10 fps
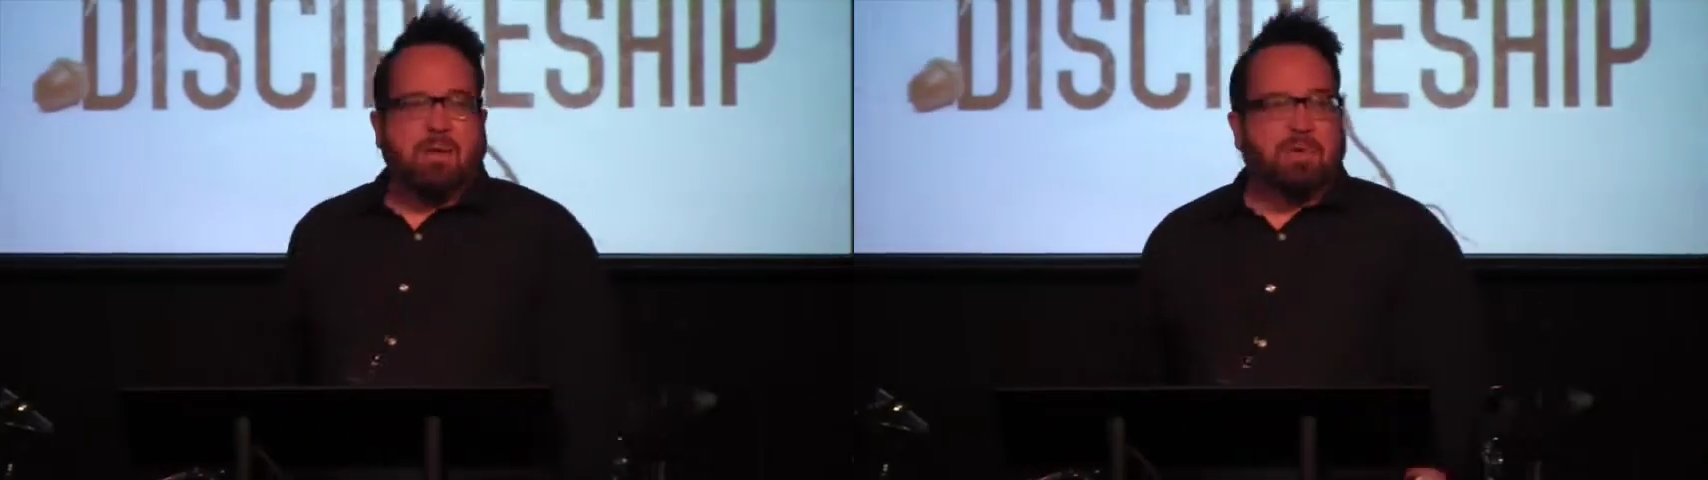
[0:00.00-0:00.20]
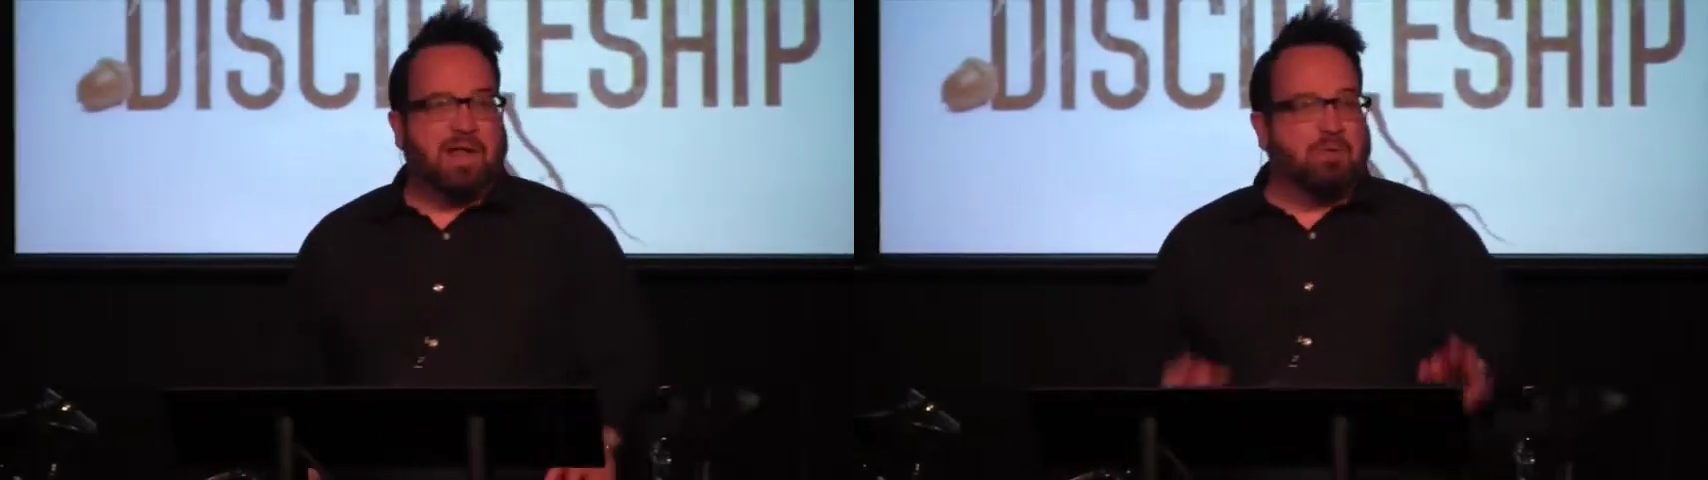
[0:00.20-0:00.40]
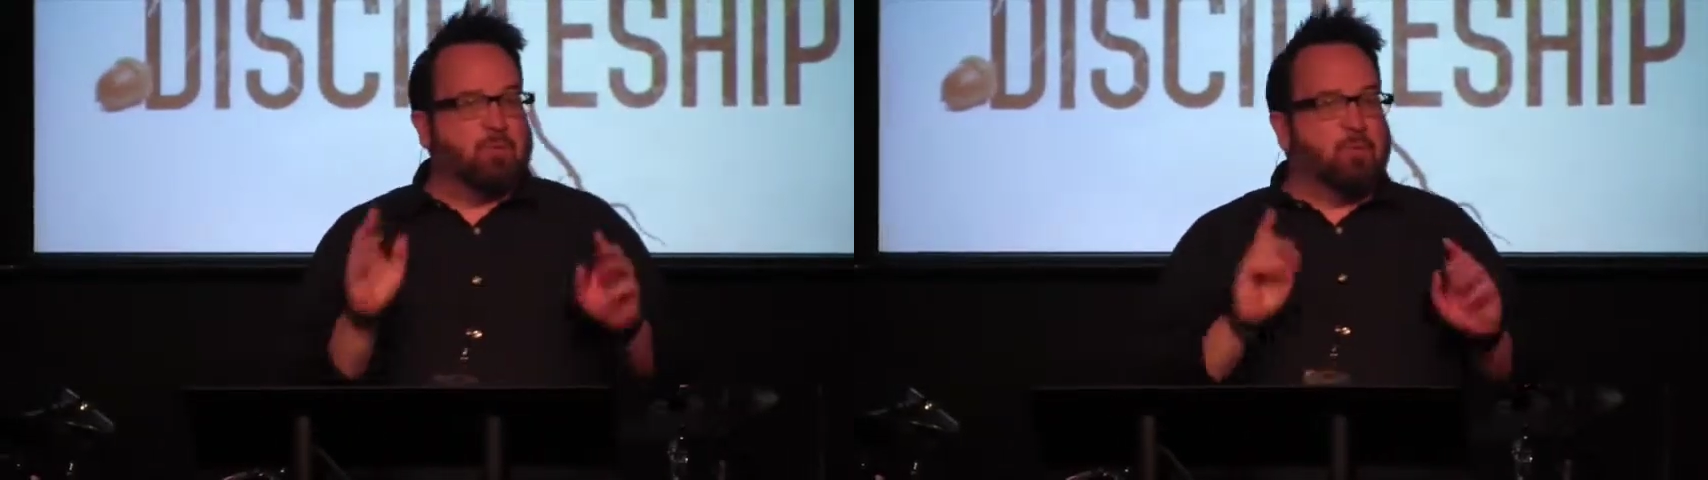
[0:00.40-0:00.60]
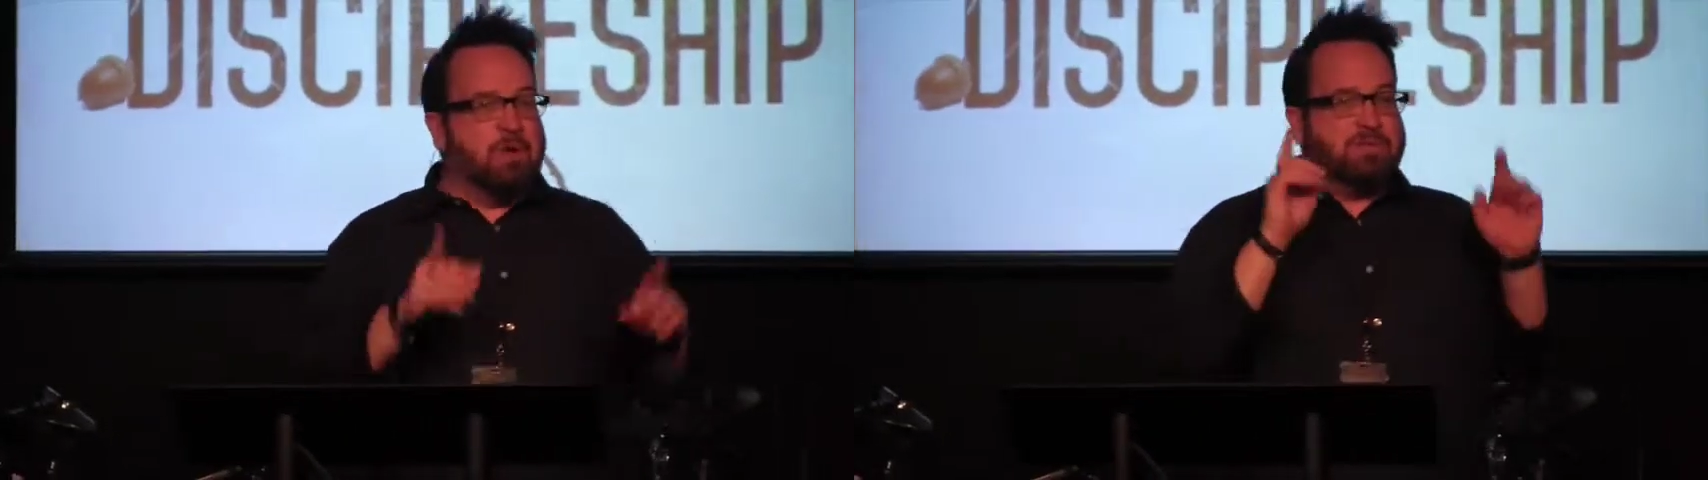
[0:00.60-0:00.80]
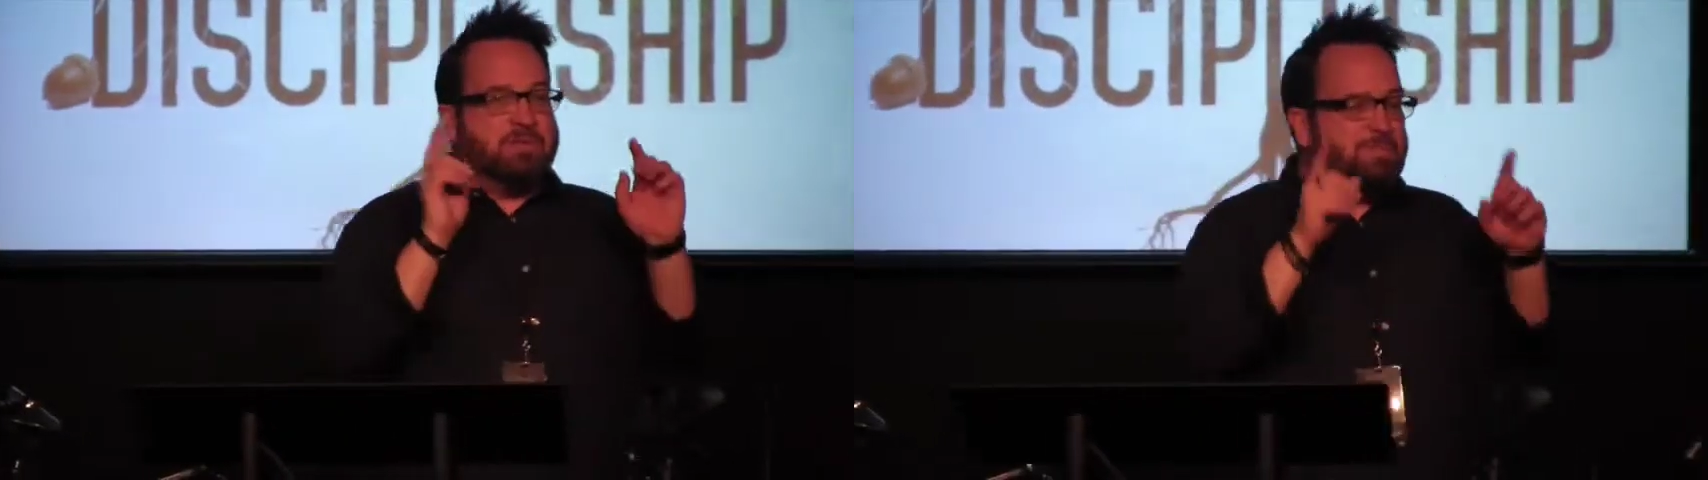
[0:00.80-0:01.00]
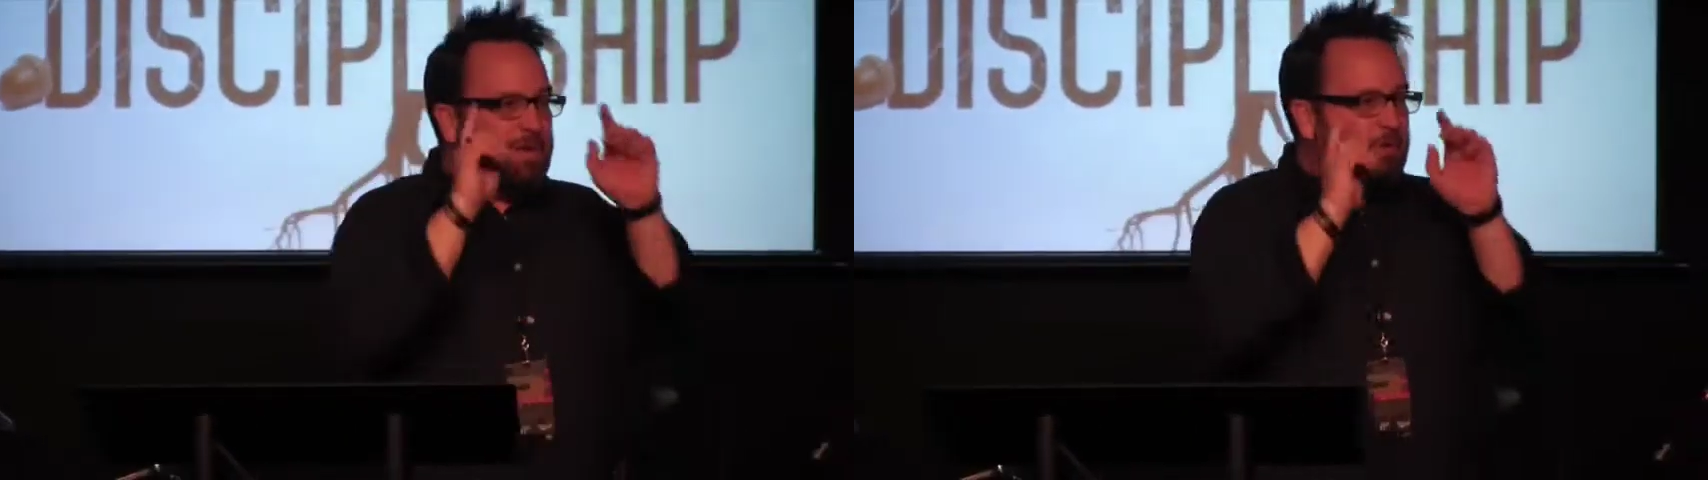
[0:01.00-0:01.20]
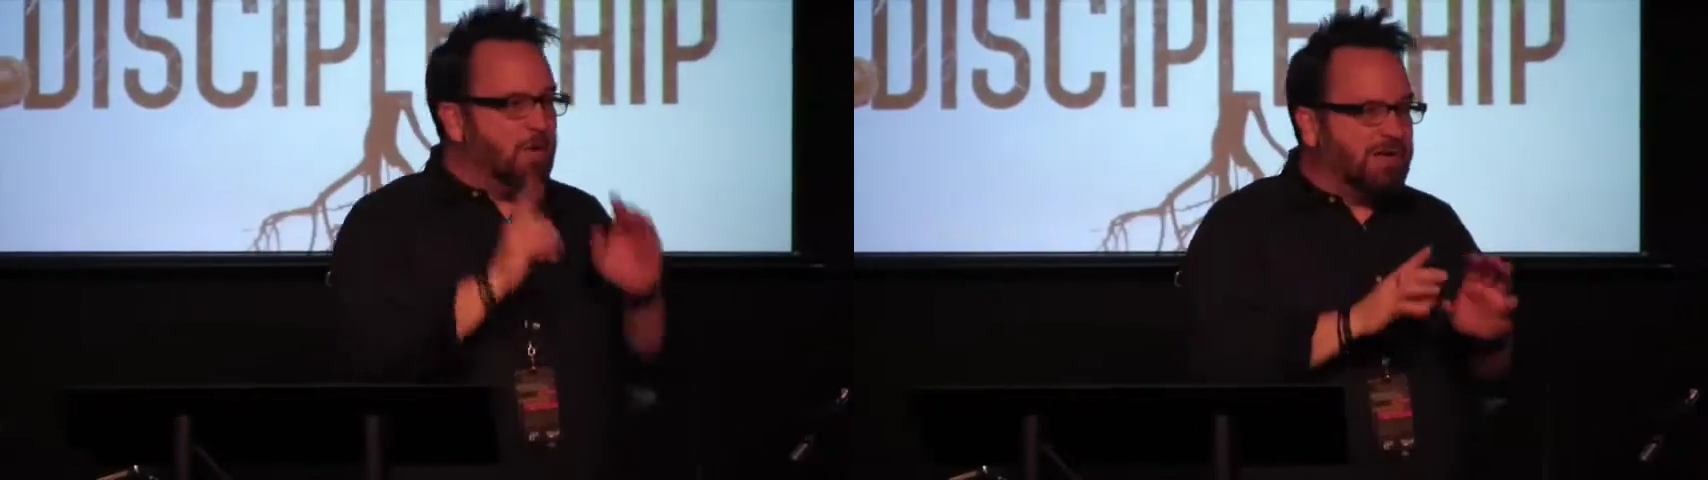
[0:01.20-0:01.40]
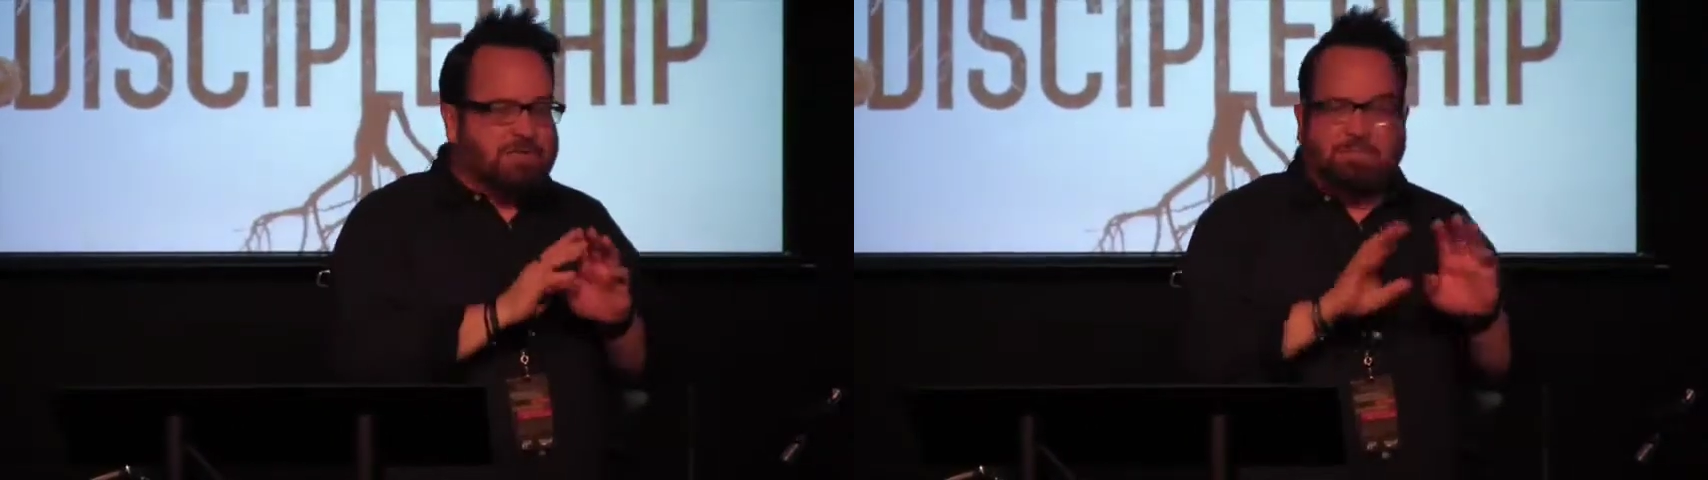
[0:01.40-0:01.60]
But I want to be
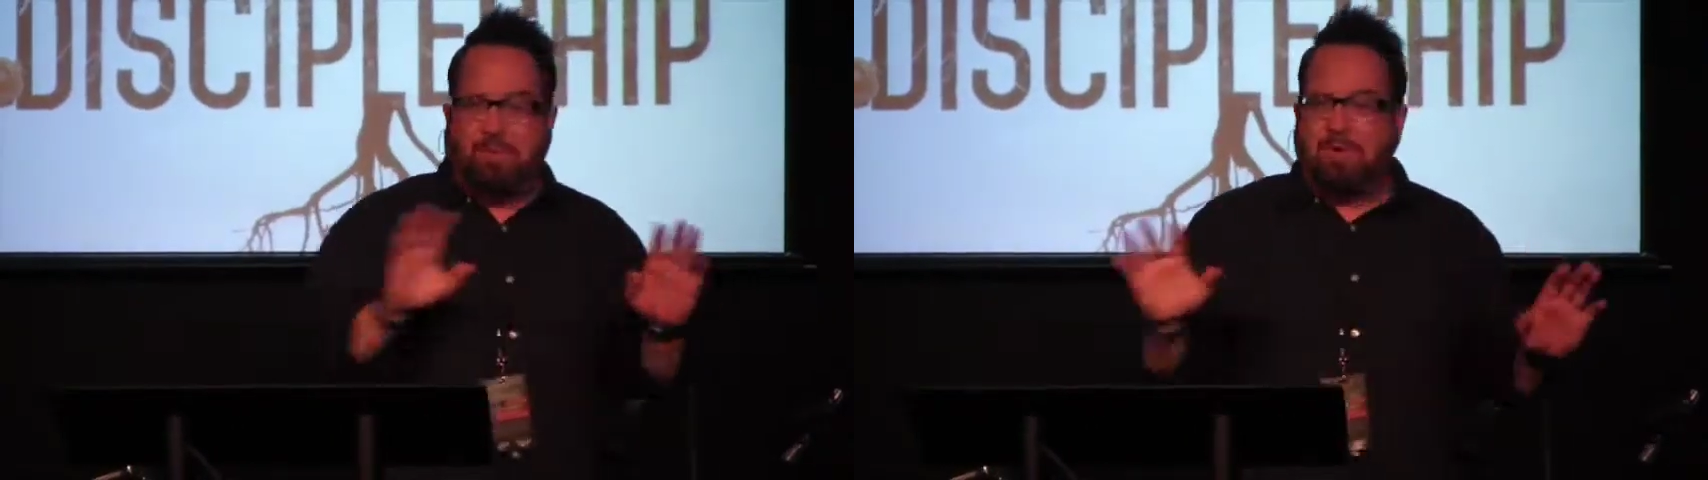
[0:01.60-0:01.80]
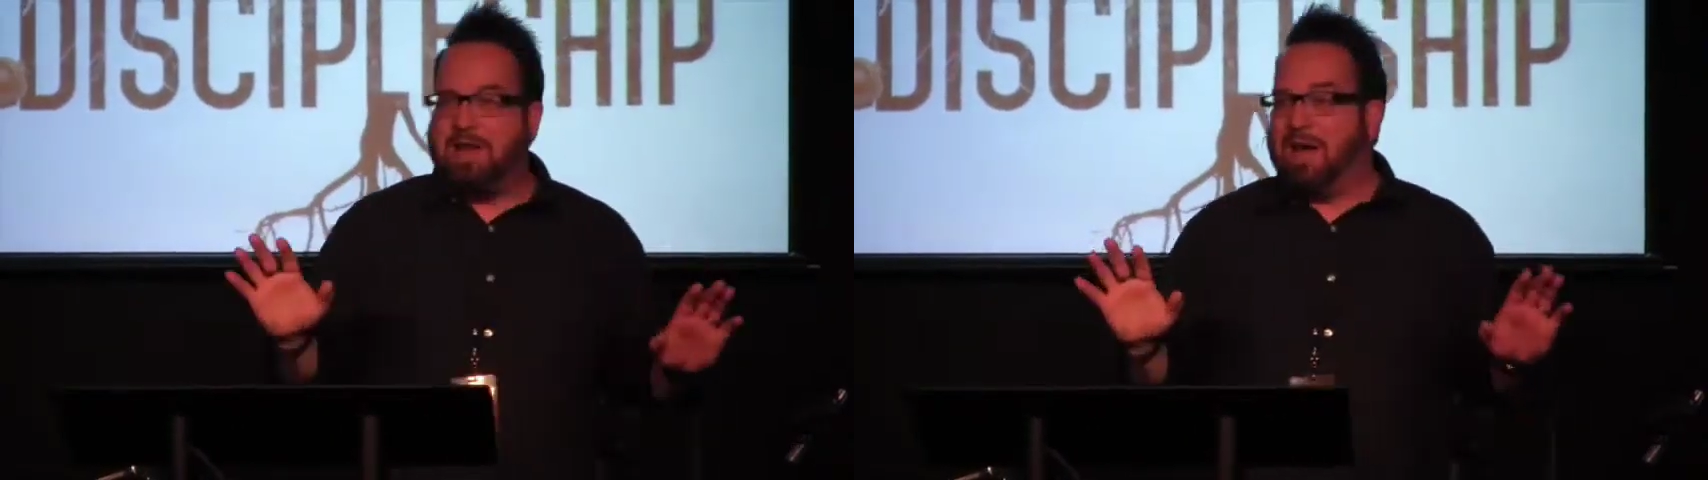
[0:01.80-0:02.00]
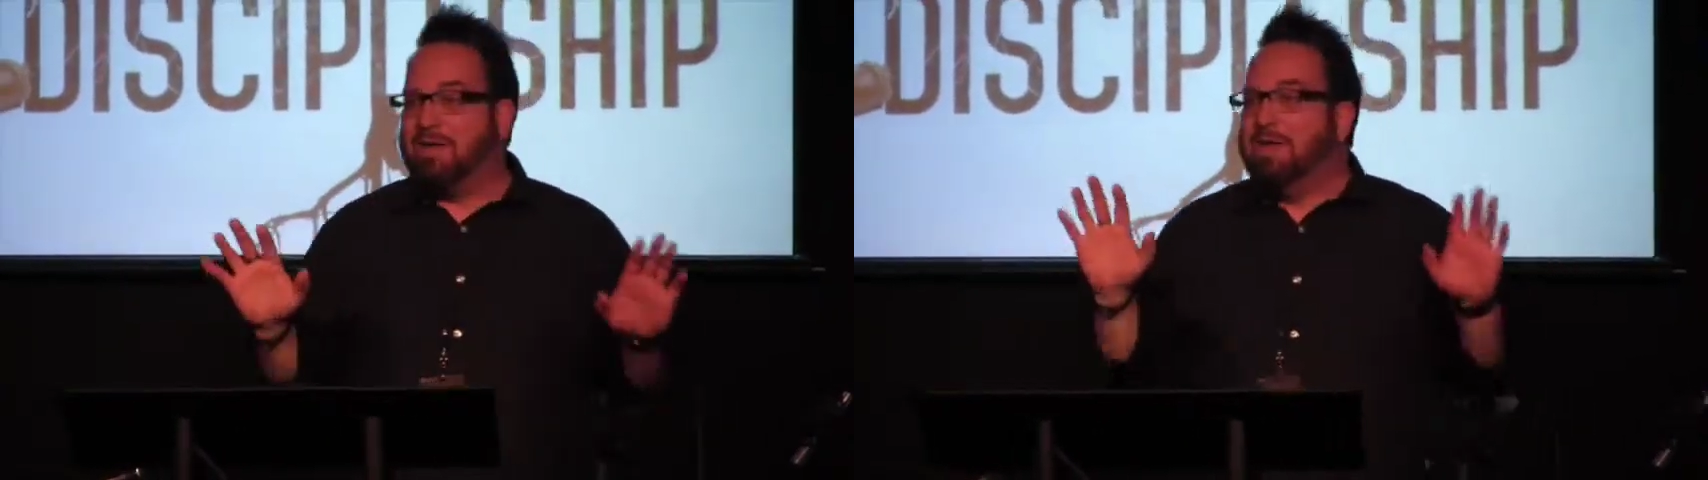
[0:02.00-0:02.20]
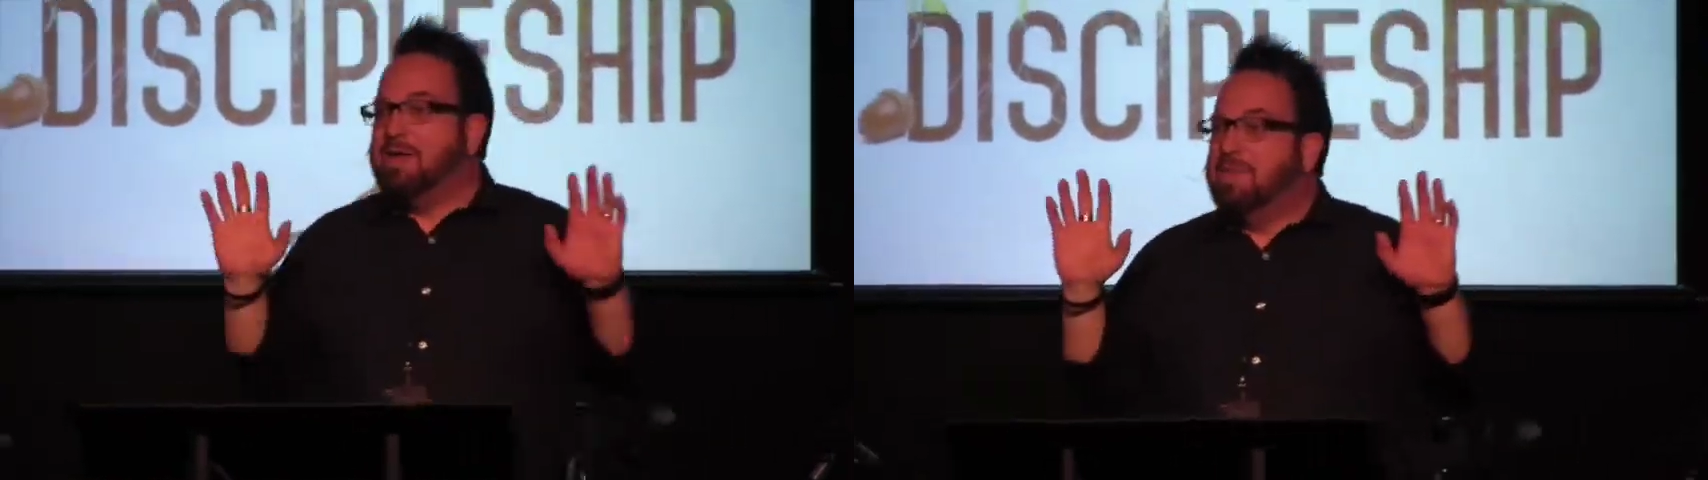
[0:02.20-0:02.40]
quick to point out